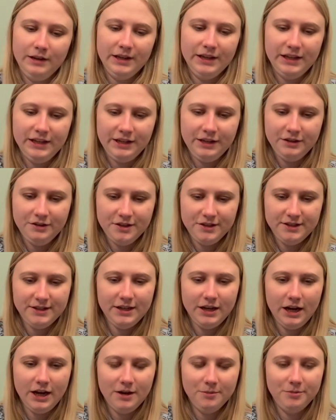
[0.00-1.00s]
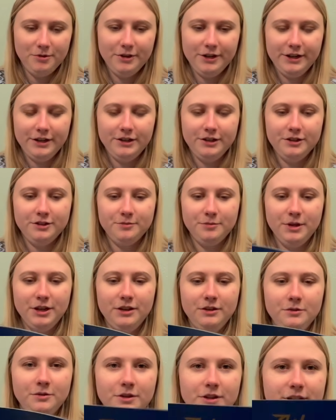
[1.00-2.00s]
And here is the operator's
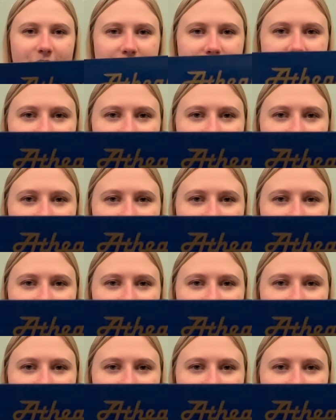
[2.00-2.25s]
manual and